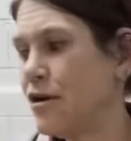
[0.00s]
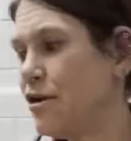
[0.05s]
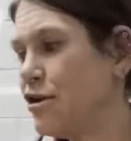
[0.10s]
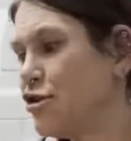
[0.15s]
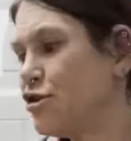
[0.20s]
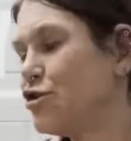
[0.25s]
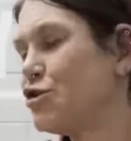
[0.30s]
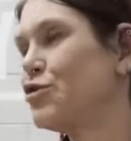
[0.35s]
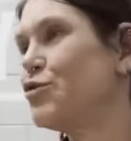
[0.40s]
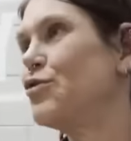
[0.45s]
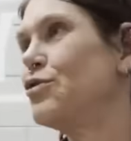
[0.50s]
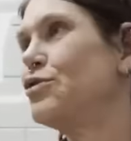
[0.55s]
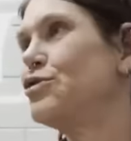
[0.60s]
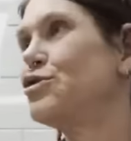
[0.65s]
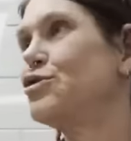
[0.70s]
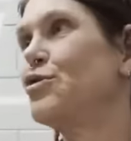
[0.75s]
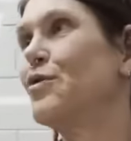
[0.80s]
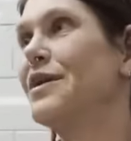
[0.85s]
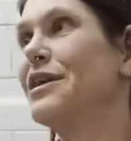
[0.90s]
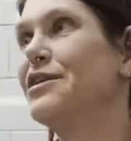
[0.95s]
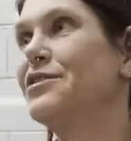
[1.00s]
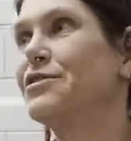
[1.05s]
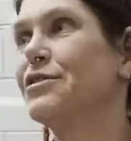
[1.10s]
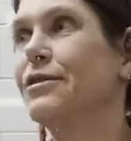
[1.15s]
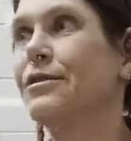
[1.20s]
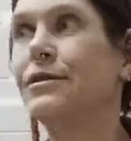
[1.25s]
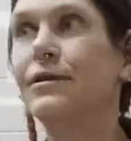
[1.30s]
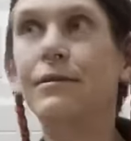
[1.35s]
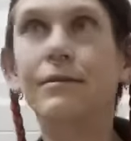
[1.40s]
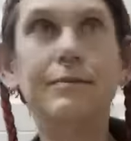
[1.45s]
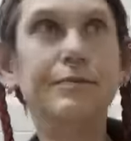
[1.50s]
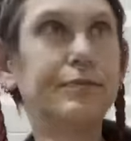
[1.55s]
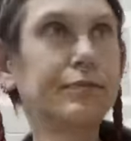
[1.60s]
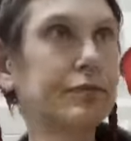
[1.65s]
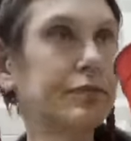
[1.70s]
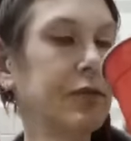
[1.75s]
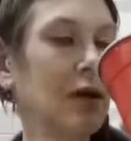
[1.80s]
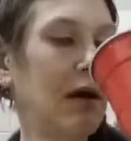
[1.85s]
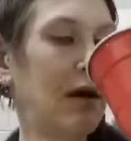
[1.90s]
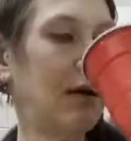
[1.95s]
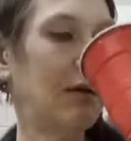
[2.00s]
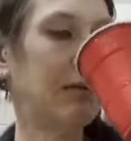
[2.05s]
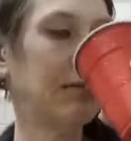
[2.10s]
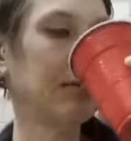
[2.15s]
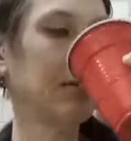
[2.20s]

seconds, guys. twenty-two. twenty-two? Oh,